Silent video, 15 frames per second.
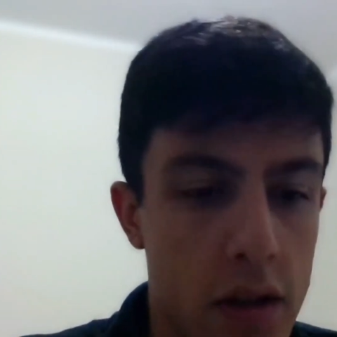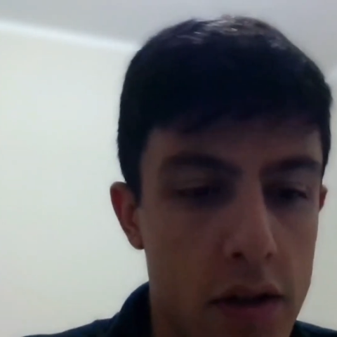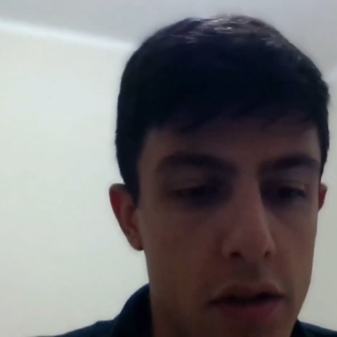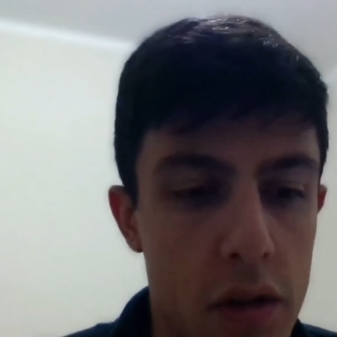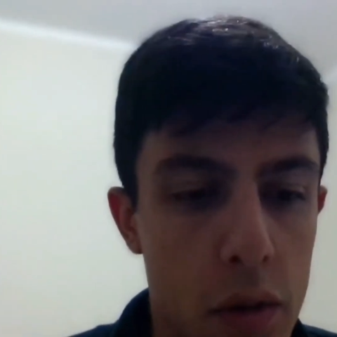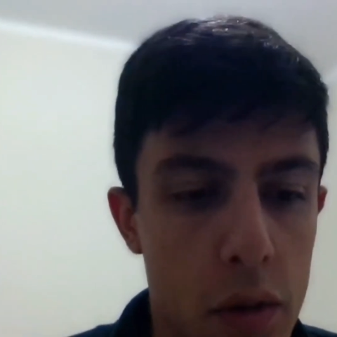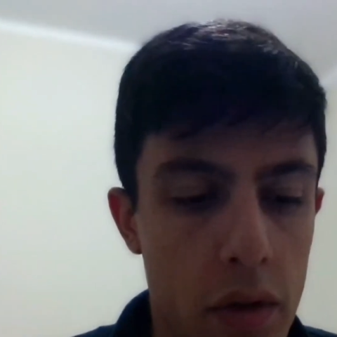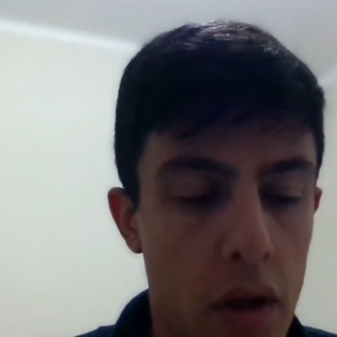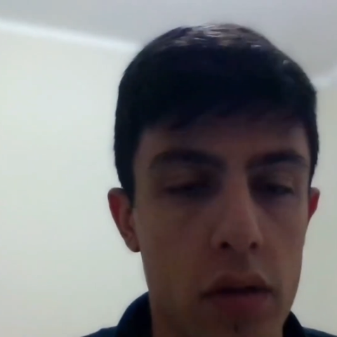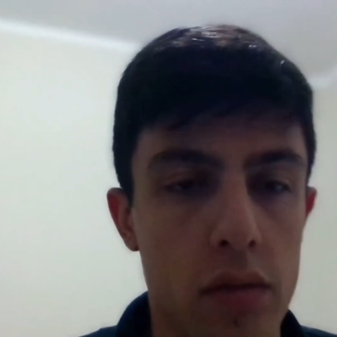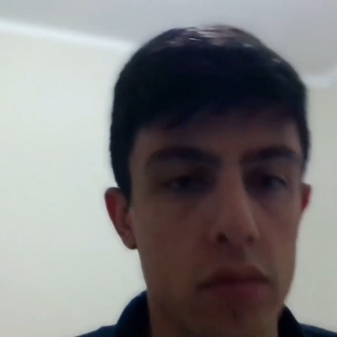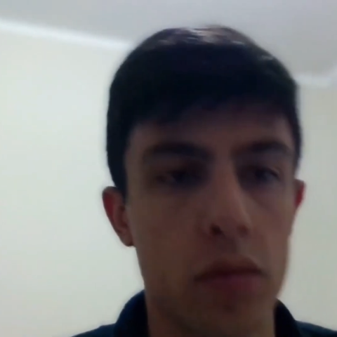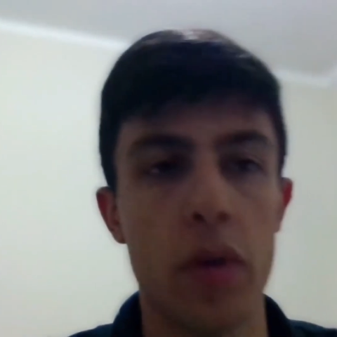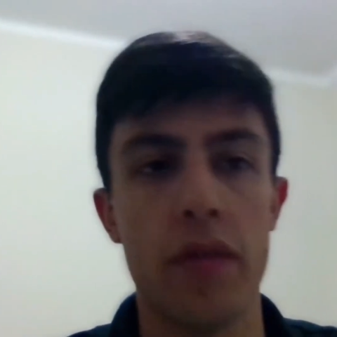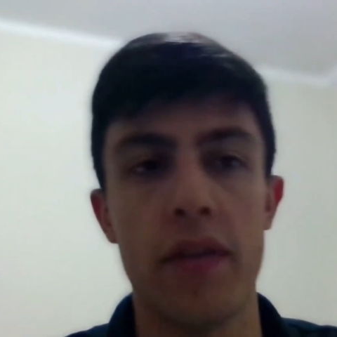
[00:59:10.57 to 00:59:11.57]
So,
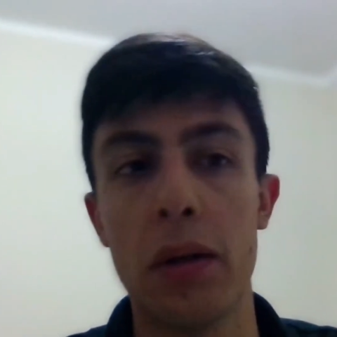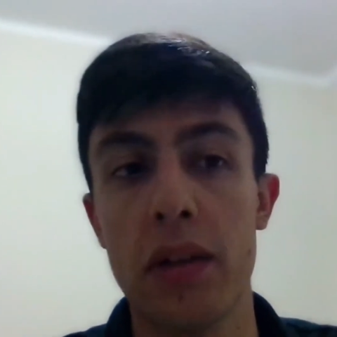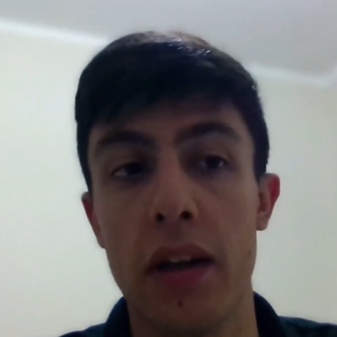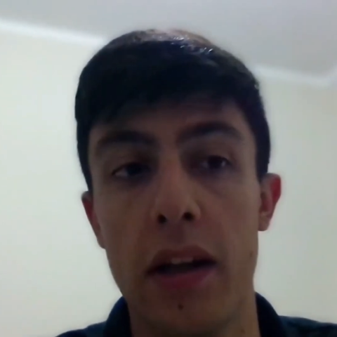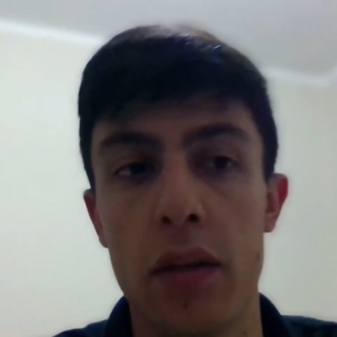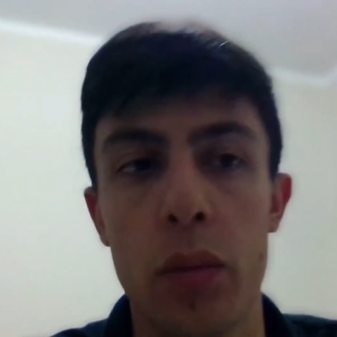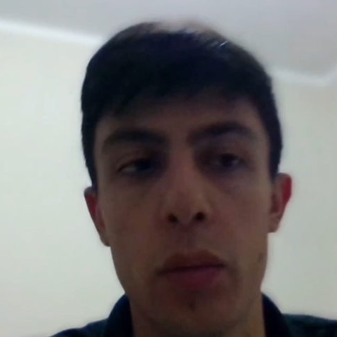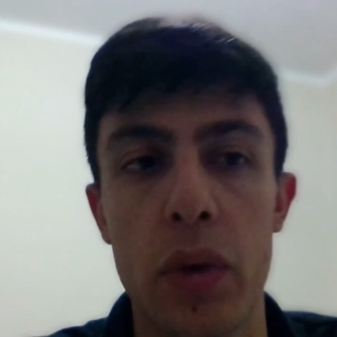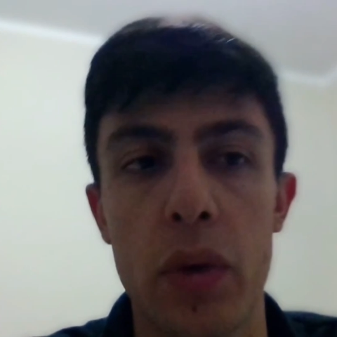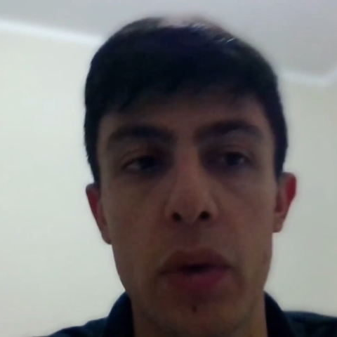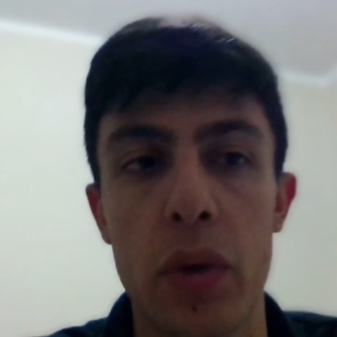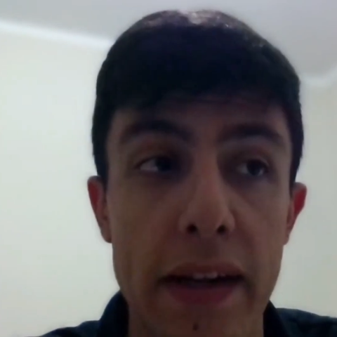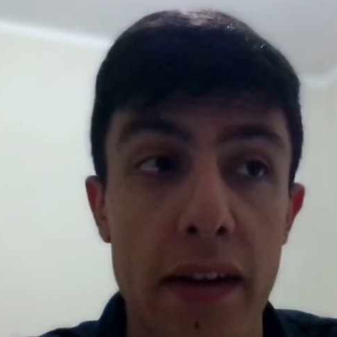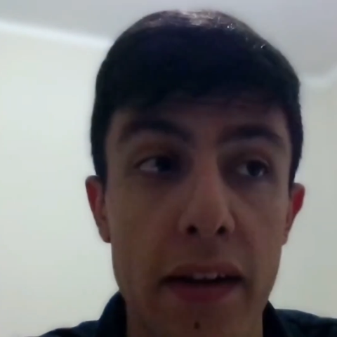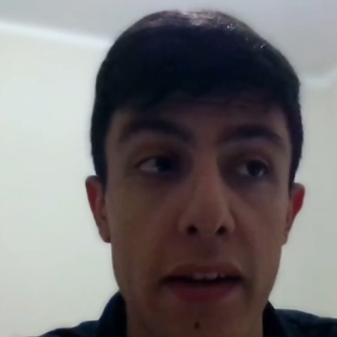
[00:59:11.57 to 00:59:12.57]
we founded it, we
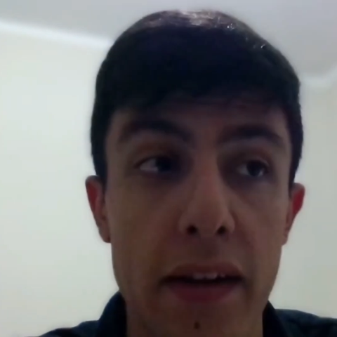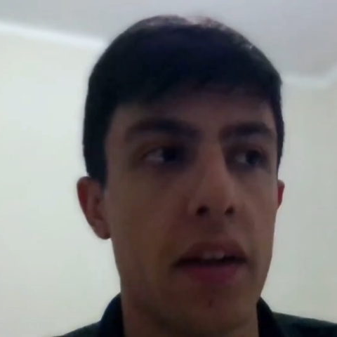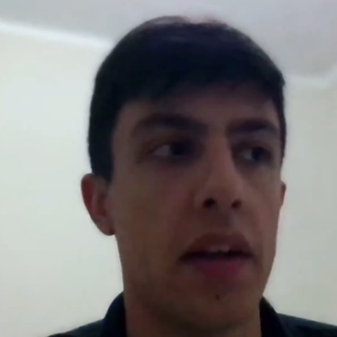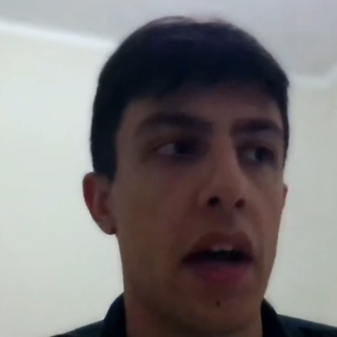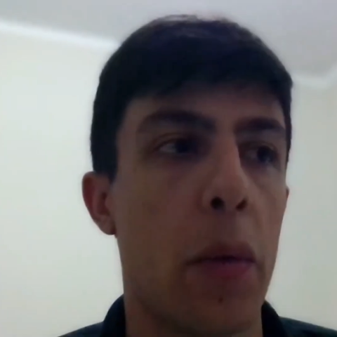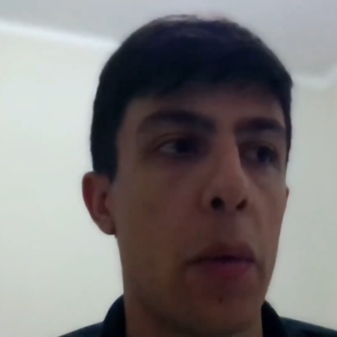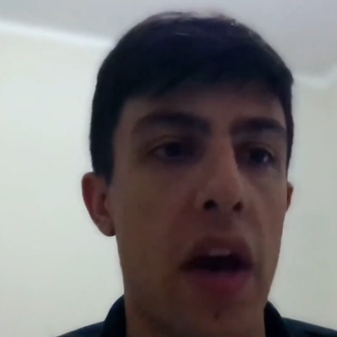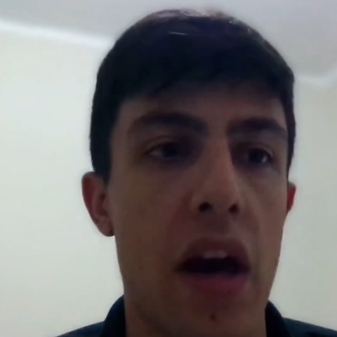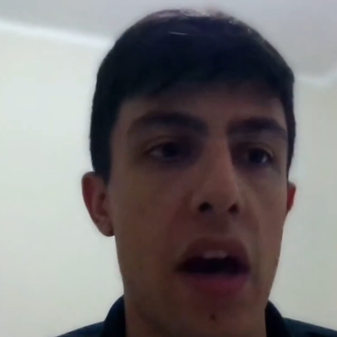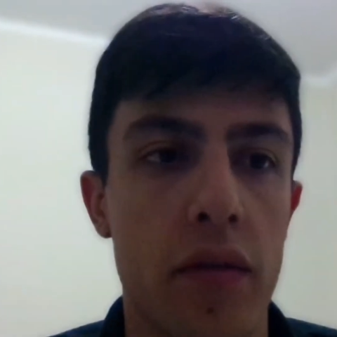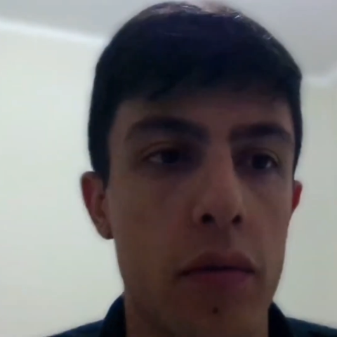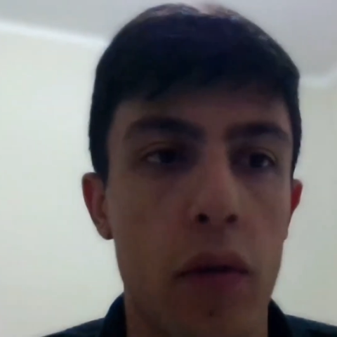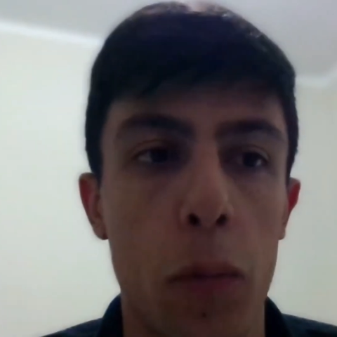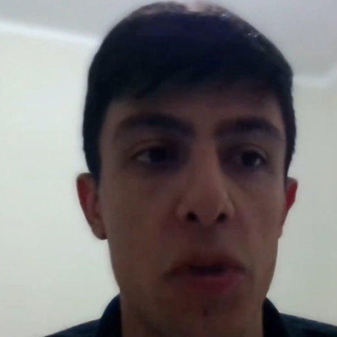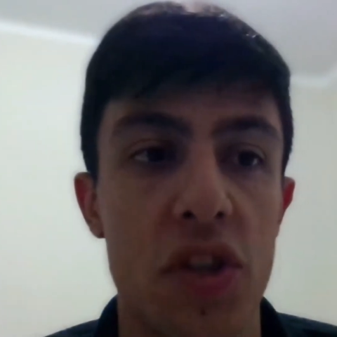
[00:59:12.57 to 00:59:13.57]
created it, and now we have
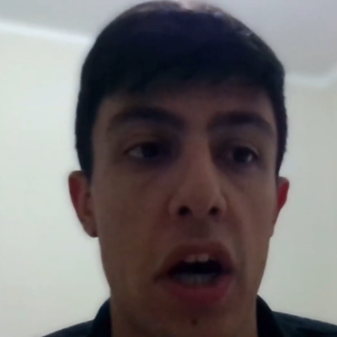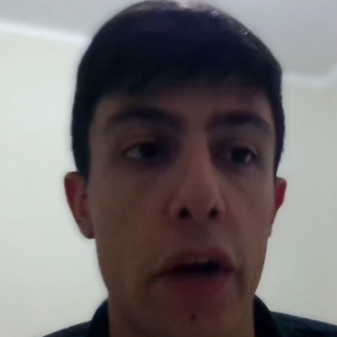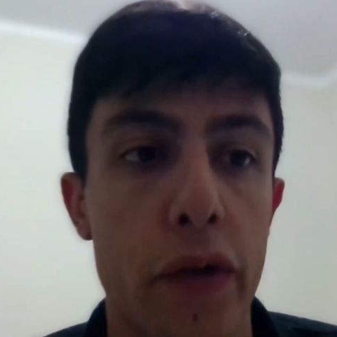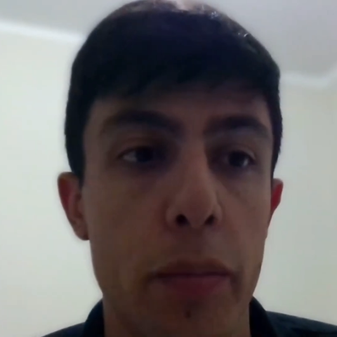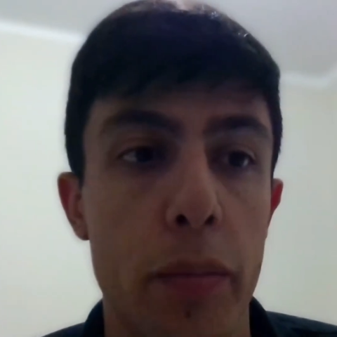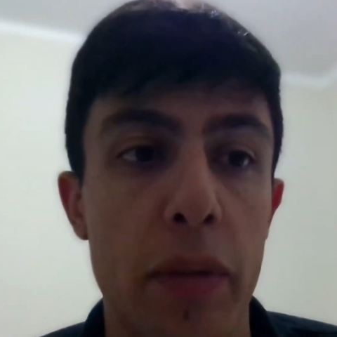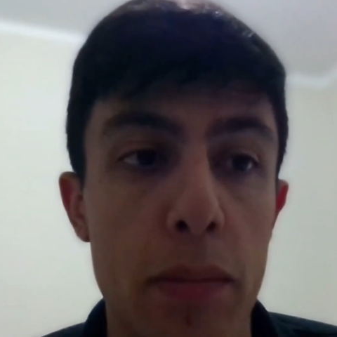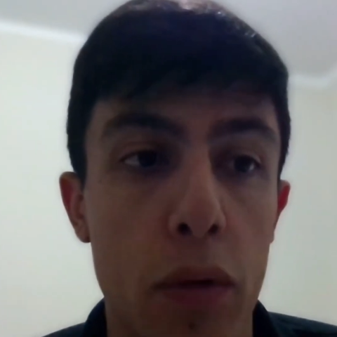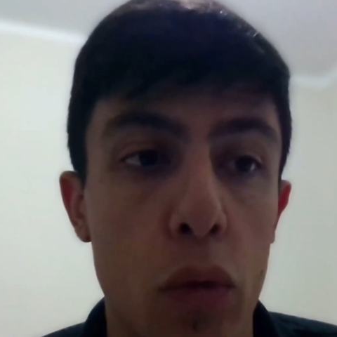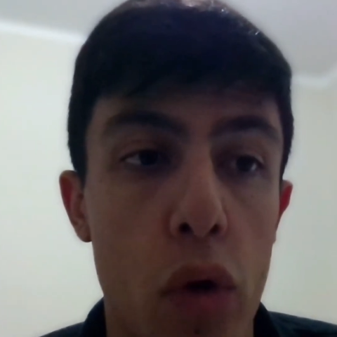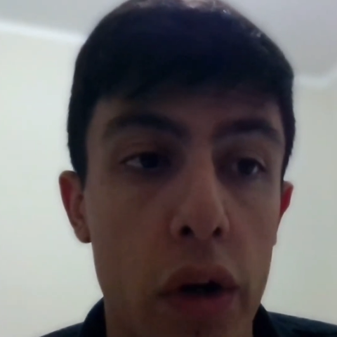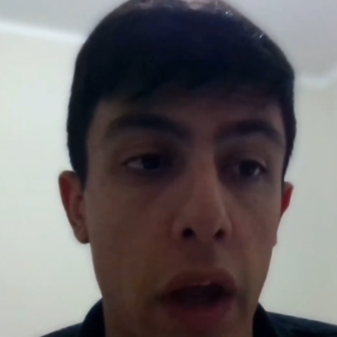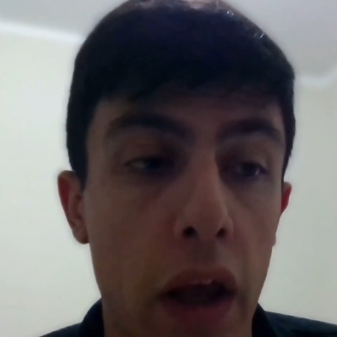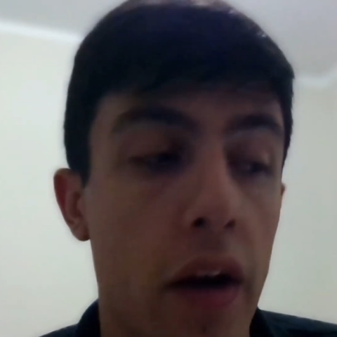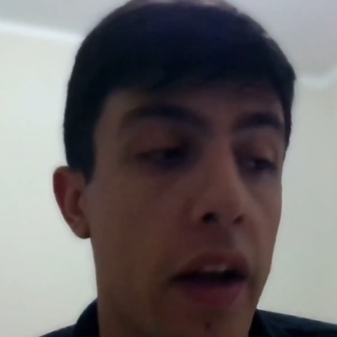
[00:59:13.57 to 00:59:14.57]
almost 100 people
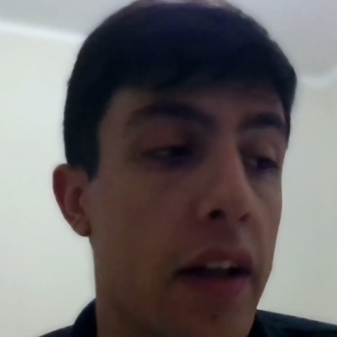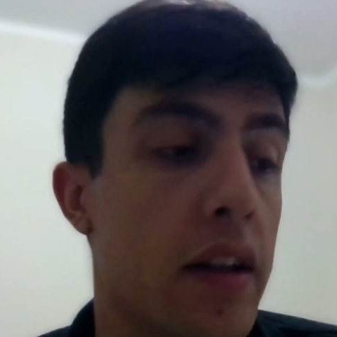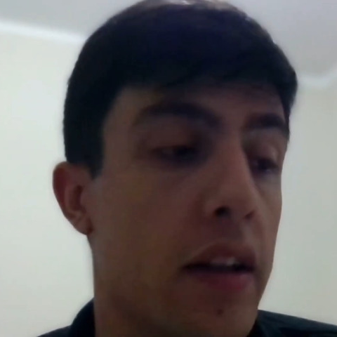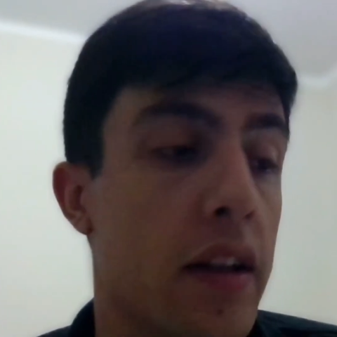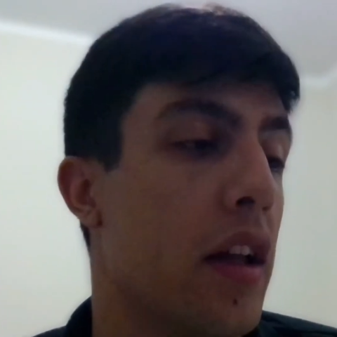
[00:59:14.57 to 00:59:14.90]
working on it.